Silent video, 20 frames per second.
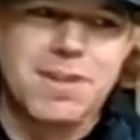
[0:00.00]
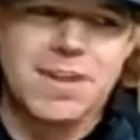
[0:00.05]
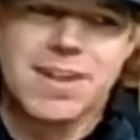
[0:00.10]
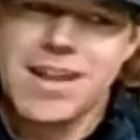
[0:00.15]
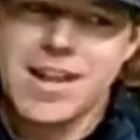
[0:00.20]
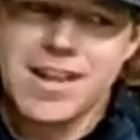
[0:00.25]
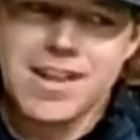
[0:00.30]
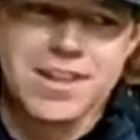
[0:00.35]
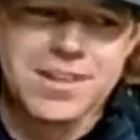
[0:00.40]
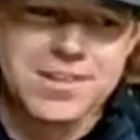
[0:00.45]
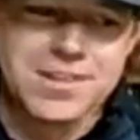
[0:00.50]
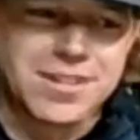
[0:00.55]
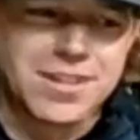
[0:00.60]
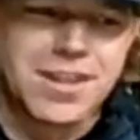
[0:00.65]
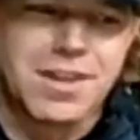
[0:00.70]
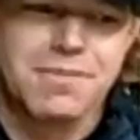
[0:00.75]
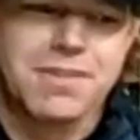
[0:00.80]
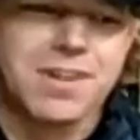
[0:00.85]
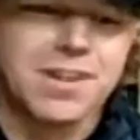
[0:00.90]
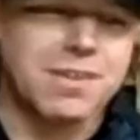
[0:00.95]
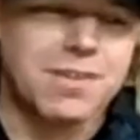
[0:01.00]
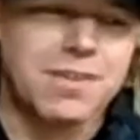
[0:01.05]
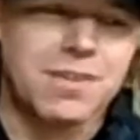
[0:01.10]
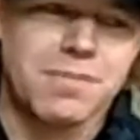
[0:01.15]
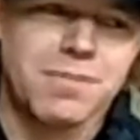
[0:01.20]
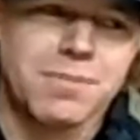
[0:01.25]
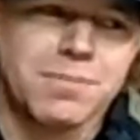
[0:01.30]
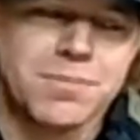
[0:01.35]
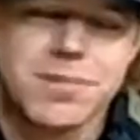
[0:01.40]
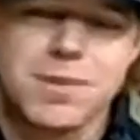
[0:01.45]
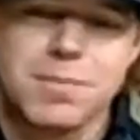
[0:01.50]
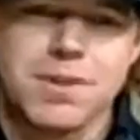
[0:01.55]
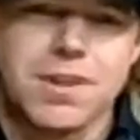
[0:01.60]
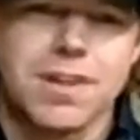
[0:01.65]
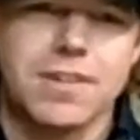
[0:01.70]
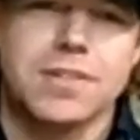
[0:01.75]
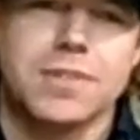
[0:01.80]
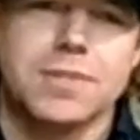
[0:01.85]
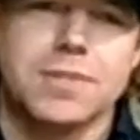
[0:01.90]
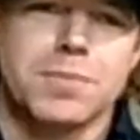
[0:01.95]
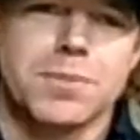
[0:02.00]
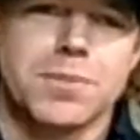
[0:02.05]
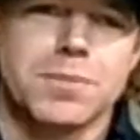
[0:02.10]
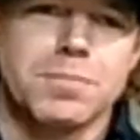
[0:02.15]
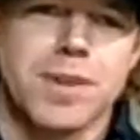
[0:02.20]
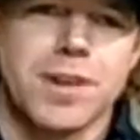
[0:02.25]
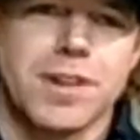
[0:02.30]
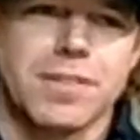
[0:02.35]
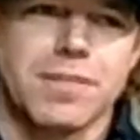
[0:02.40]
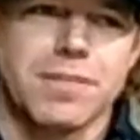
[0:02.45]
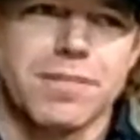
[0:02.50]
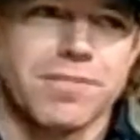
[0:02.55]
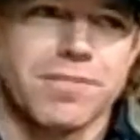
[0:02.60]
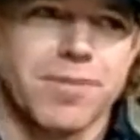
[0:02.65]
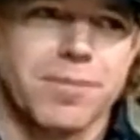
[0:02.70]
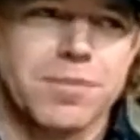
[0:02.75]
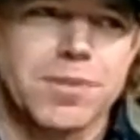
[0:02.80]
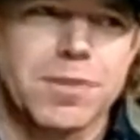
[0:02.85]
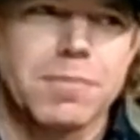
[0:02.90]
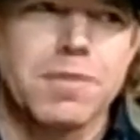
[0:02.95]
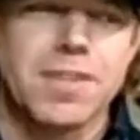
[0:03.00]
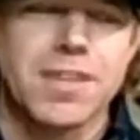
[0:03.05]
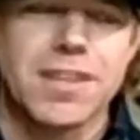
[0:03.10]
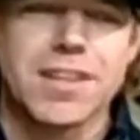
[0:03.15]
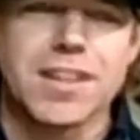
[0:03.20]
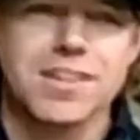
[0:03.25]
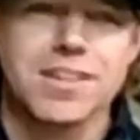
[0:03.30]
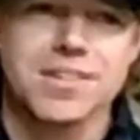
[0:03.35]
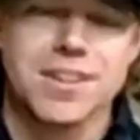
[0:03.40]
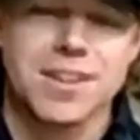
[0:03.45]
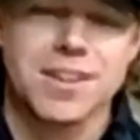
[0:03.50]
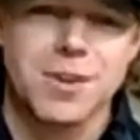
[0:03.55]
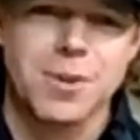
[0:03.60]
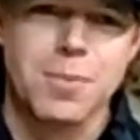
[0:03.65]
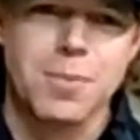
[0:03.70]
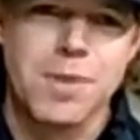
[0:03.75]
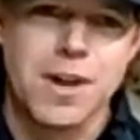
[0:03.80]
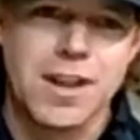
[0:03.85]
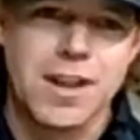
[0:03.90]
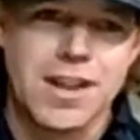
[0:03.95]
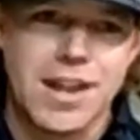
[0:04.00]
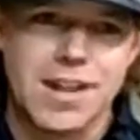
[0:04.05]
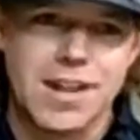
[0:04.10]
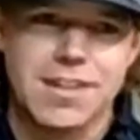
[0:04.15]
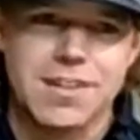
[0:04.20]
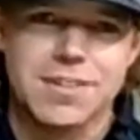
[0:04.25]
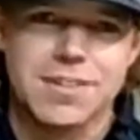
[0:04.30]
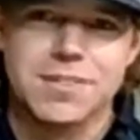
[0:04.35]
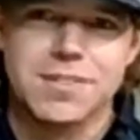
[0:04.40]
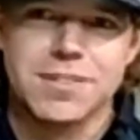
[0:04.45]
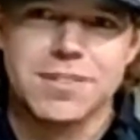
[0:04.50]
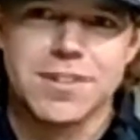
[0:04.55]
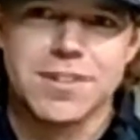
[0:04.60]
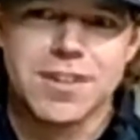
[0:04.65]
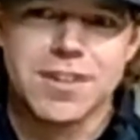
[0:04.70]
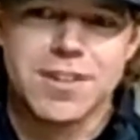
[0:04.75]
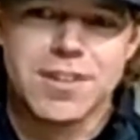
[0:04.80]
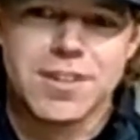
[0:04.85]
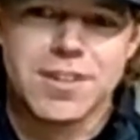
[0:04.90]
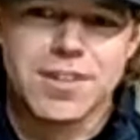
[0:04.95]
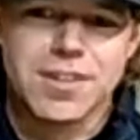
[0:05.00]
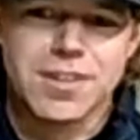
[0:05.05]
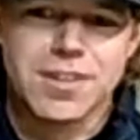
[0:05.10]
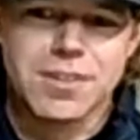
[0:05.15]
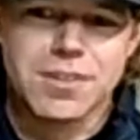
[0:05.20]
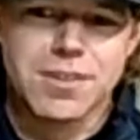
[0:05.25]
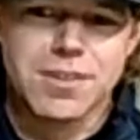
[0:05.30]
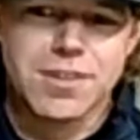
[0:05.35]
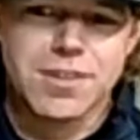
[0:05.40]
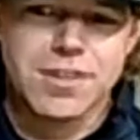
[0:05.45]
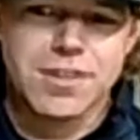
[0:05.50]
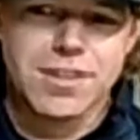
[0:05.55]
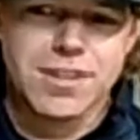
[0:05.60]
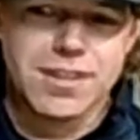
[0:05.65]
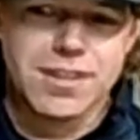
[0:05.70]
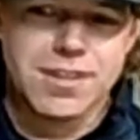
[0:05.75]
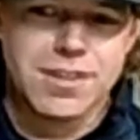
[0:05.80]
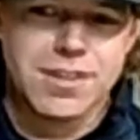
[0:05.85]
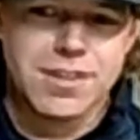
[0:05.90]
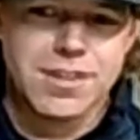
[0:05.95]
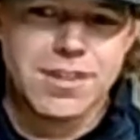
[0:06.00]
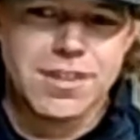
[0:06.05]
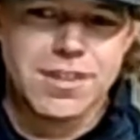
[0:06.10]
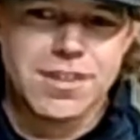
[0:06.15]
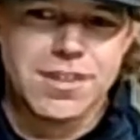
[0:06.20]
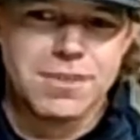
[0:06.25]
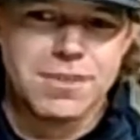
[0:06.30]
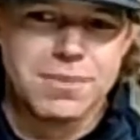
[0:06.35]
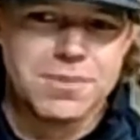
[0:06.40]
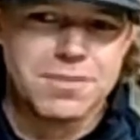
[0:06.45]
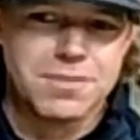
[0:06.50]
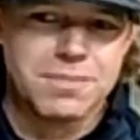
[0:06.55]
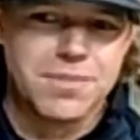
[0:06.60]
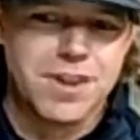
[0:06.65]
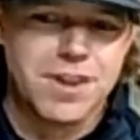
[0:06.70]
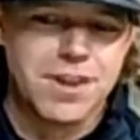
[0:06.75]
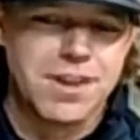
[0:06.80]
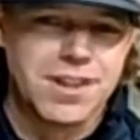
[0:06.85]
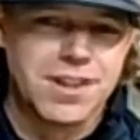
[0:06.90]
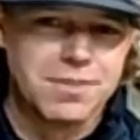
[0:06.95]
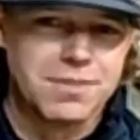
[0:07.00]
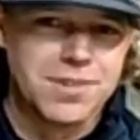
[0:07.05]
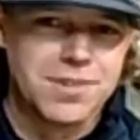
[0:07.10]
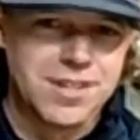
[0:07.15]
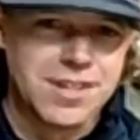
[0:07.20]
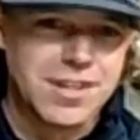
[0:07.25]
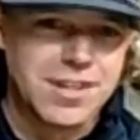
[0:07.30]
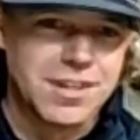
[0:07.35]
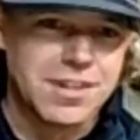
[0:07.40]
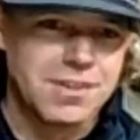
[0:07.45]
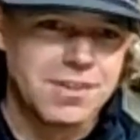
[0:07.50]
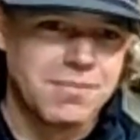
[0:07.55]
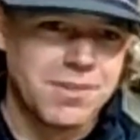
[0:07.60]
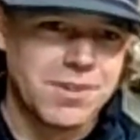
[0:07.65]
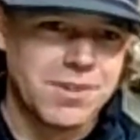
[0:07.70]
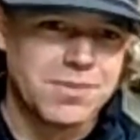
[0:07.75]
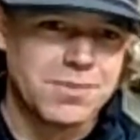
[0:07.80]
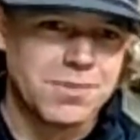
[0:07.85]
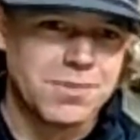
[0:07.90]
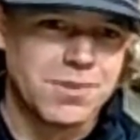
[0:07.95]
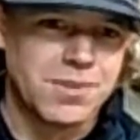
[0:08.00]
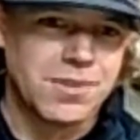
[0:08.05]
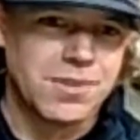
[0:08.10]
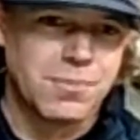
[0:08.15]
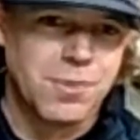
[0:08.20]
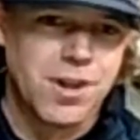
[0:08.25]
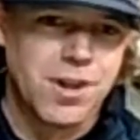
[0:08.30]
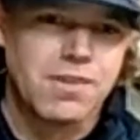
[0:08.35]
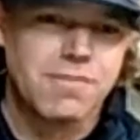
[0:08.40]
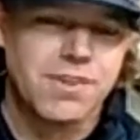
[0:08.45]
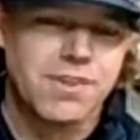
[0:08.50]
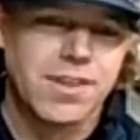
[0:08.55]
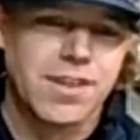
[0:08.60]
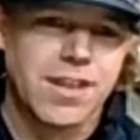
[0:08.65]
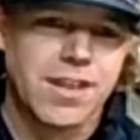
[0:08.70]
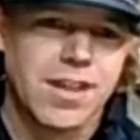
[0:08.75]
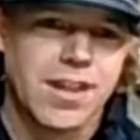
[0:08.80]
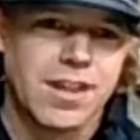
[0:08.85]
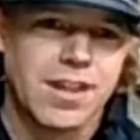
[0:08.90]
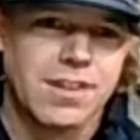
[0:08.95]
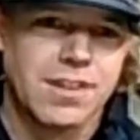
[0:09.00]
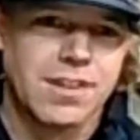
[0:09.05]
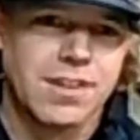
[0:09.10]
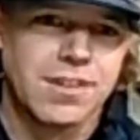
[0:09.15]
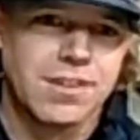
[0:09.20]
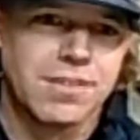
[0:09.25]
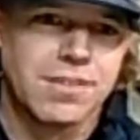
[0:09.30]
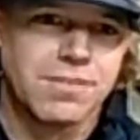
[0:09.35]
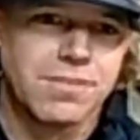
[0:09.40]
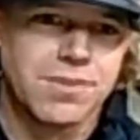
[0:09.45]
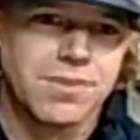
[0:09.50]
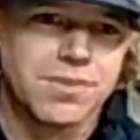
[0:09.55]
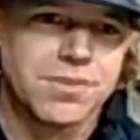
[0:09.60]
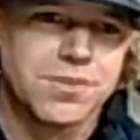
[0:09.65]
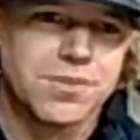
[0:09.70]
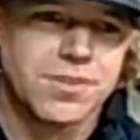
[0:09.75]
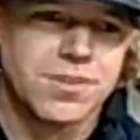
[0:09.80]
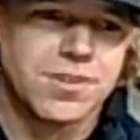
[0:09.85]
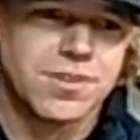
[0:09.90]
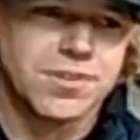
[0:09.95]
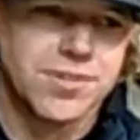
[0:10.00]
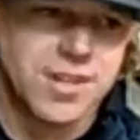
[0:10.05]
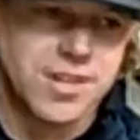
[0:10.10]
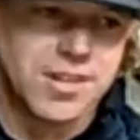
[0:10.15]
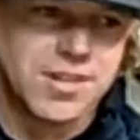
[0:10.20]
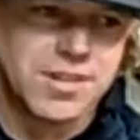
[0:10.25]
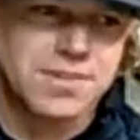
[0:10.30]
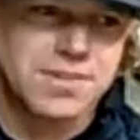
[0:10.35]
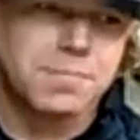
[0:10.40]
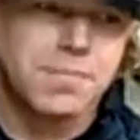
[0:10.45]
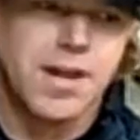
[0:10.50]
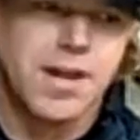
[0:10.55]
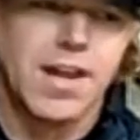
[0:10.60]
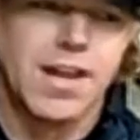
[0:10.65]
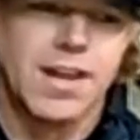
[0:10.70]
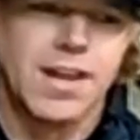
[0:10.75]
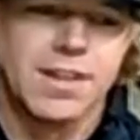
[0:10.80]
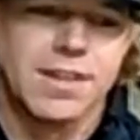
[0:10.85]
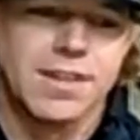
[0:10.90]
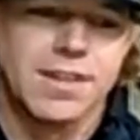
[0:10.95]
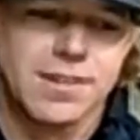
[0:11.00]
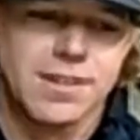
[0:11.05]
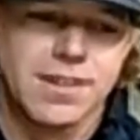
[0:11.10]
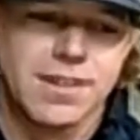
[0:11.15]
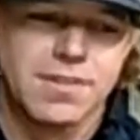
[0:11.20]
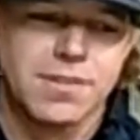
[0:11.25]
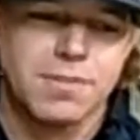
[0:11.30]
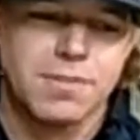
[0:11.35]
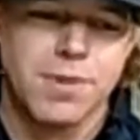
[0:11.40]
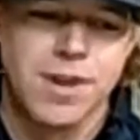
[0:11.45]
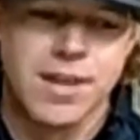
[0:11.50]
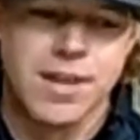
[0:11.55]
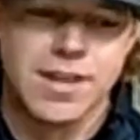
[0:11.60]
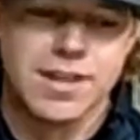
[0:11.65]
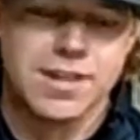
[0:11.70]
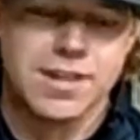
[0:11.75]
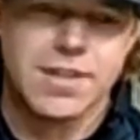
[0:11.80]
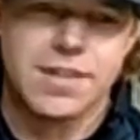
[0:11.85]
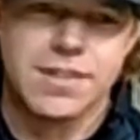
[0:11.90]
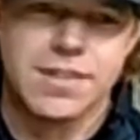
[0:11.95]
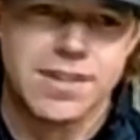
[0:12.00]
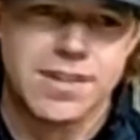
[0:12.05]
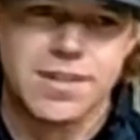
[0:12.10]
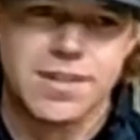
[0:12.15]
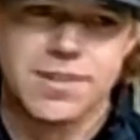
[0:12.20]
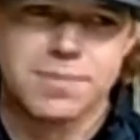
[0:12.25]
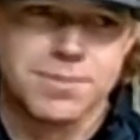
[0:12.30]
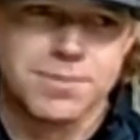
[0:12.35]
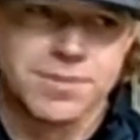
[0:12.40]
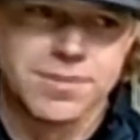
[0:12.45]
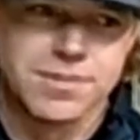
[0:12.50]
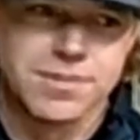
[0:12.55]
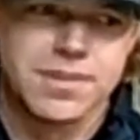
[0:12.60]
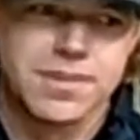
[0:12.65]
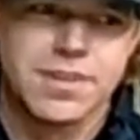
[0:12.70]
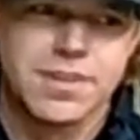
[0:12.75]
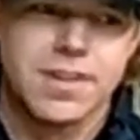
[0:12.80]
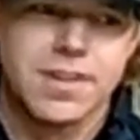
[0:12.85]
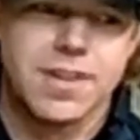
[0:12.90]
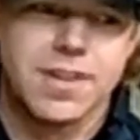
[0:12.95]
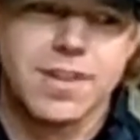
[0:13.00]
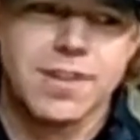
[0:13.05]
about my dad. And I just loved hearing it from someone else's perspective, from someone that doesn't know my dad, because he was a very unique individual, one of a kind, for sure, a genius mind, and the way he did things was